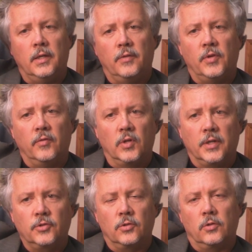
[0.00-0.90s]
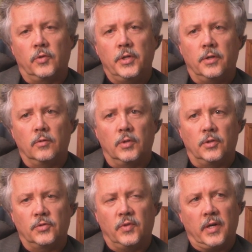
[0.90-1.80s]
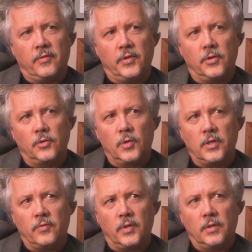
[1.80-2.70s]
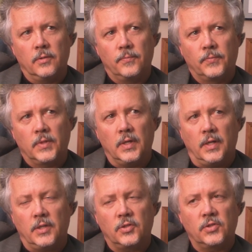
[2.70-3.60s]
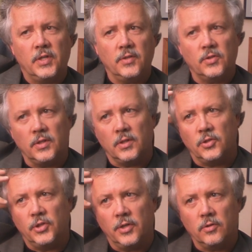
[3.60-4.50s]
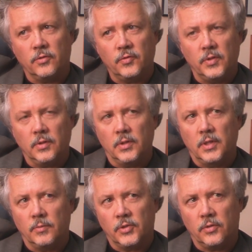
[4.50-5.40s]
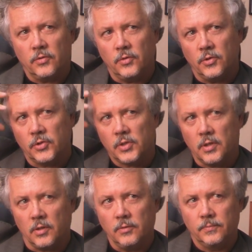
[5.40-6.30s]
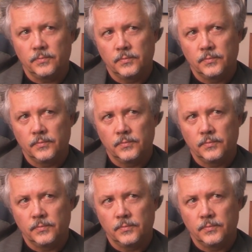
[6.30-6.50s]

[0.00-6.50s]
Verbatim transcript: if you have an electrode over here, whether it's five feet or twenty feet, and it's sensing the general field that comes out through your skull,